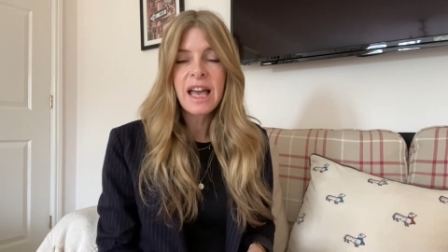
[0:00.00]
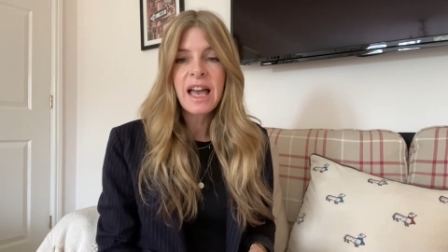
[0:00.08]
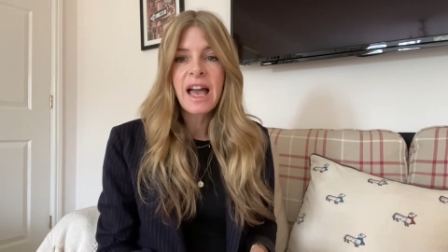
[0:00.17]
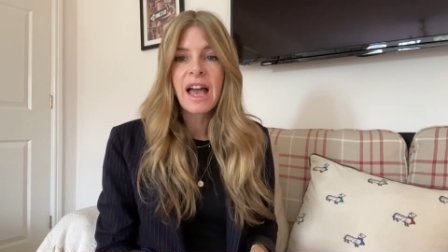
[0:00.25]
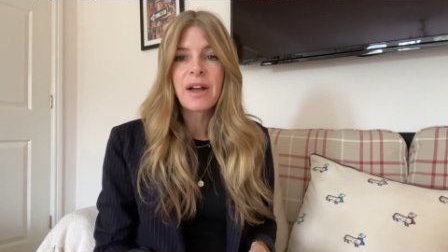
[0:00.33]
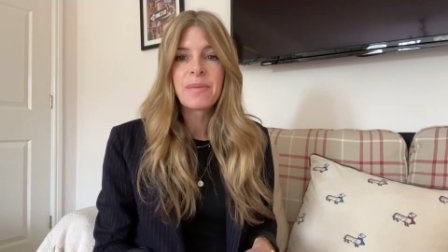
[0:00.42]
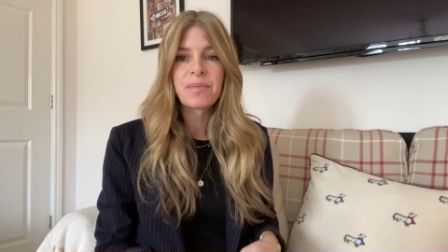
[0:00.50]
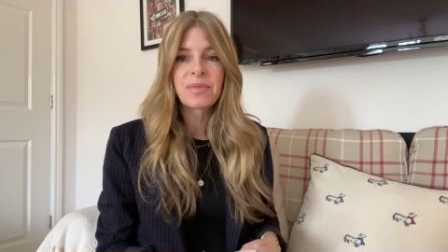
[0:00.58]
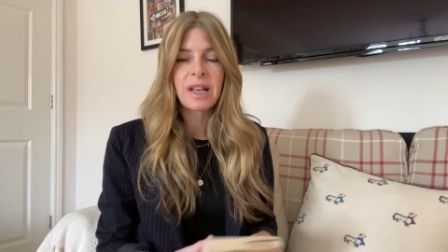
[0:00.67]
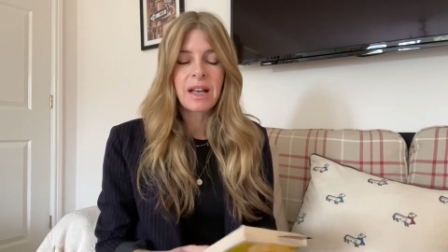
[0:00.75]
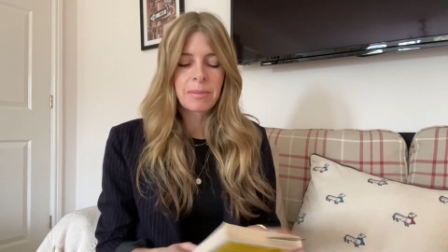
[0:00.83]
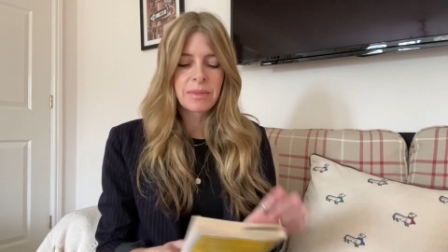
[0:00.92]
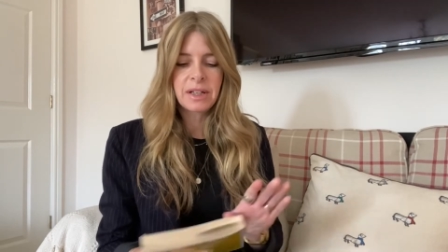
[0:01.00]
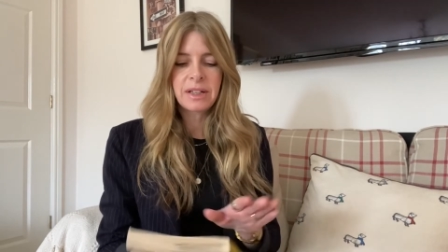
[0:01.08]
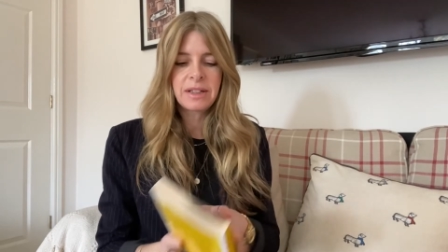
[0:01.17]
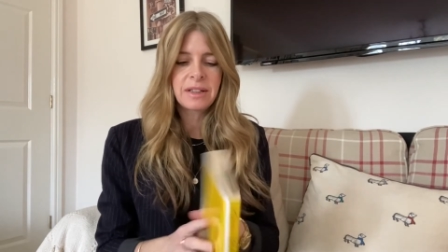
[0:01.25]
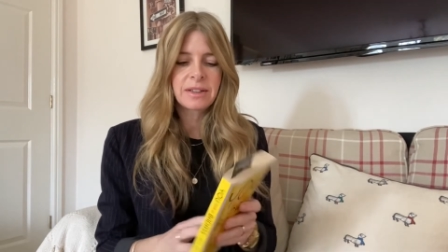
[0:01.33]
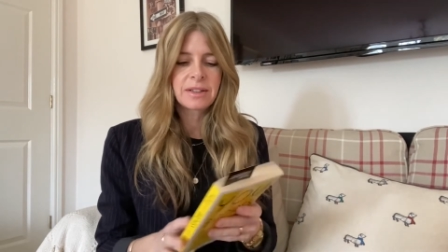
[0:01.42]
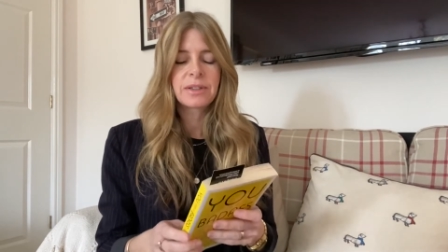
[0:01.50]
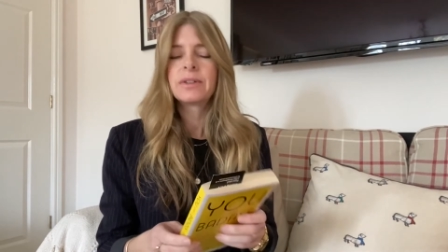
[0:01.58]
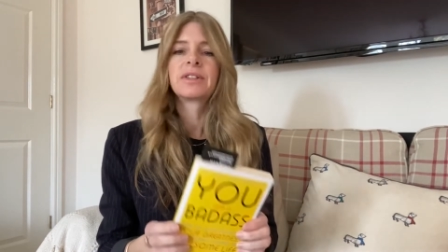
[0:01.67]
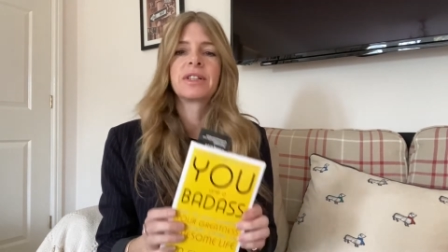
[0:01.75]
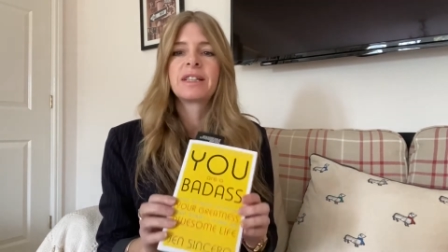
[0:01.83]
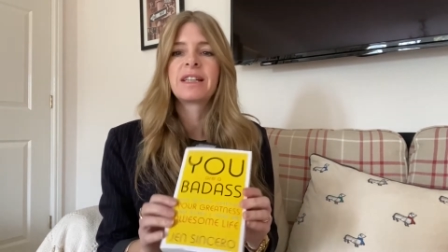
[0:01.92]
I'm going to
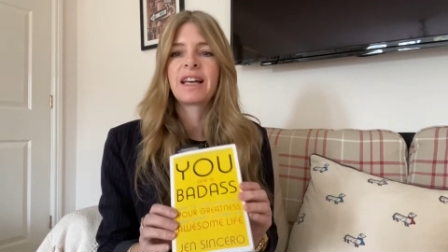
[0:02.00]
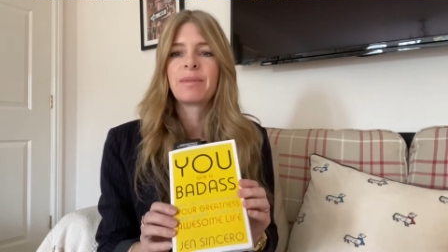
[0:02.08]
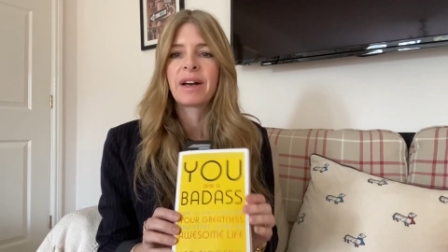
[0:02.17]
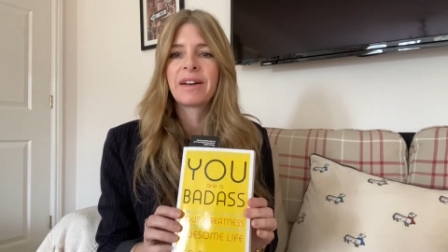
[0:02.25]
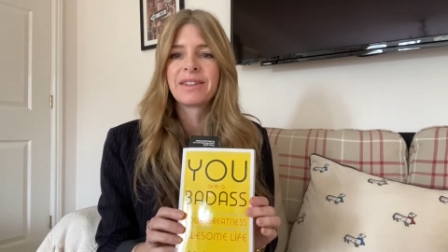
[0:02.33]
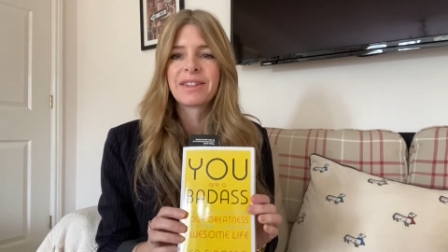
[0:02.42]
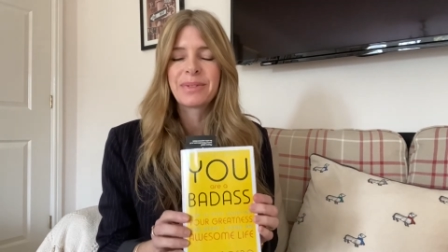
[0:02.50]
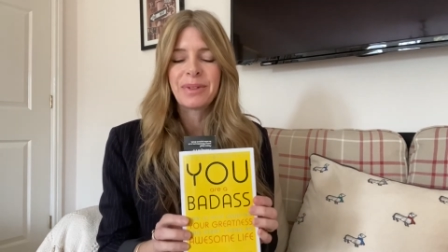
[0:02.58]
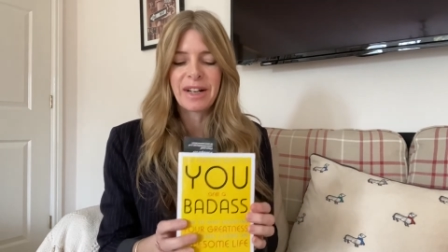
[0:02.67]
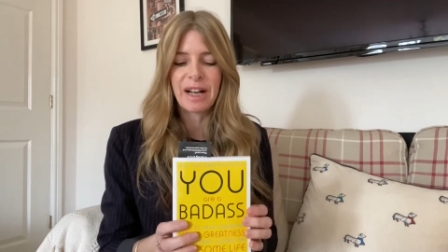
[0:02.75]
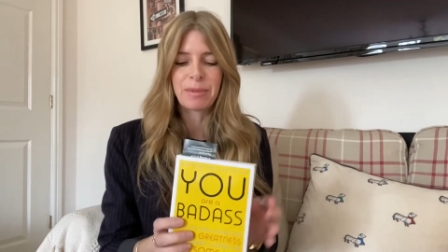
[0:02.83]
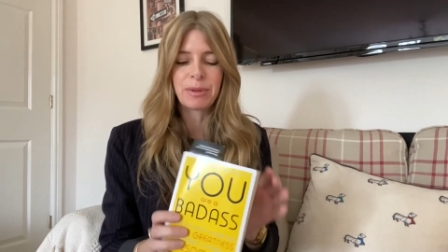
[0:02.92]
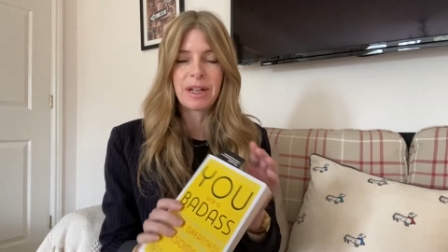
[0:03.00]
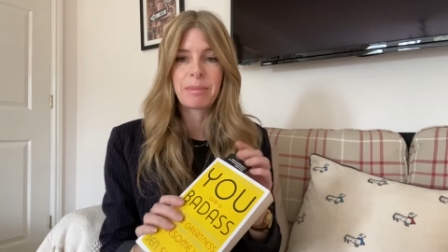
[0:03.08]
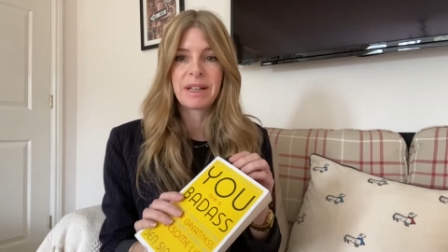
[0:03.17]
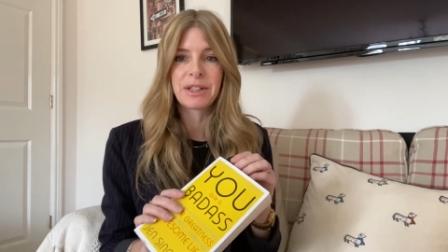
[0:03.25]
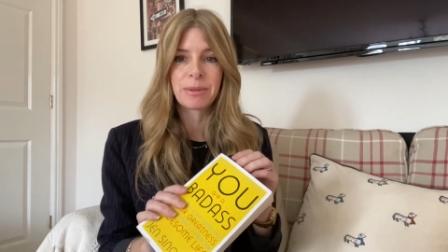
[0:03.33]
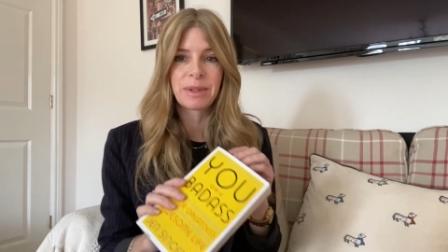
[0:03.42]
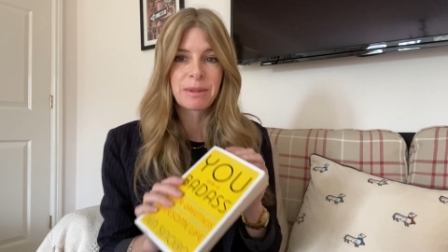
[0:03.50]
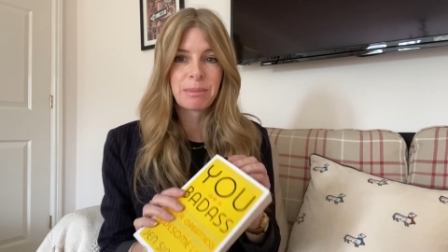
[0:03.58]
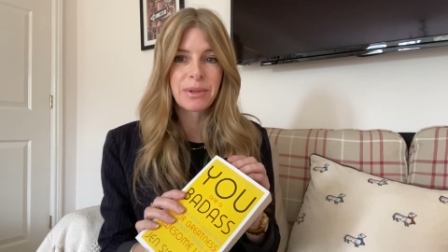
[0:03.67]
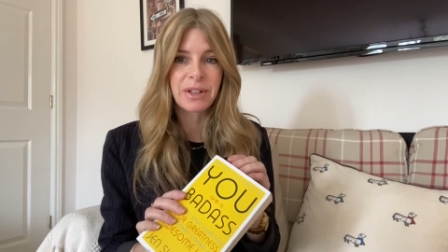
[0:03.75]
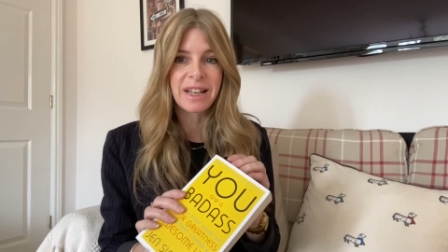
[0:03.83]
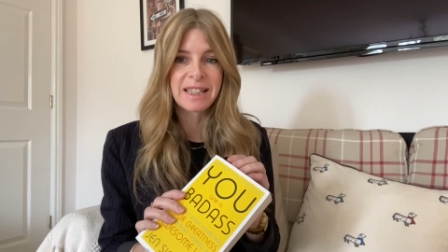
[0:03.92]
talk to you today about what happened when I picked up this
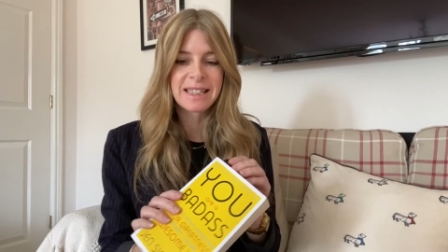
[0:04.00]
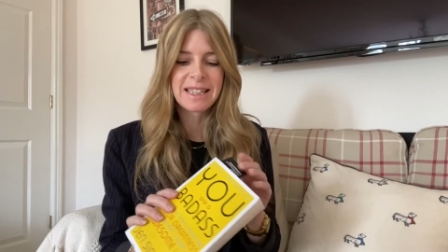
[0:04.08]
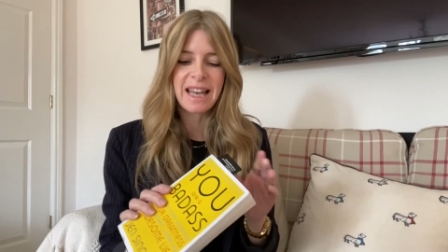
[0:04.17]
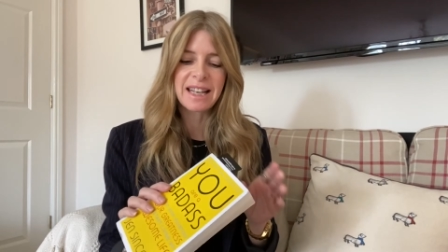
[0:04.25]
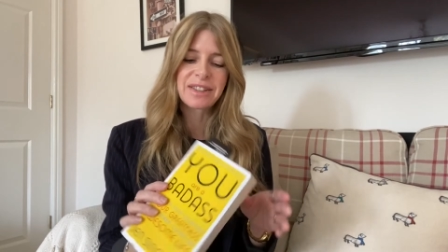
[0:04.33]
book yesterday.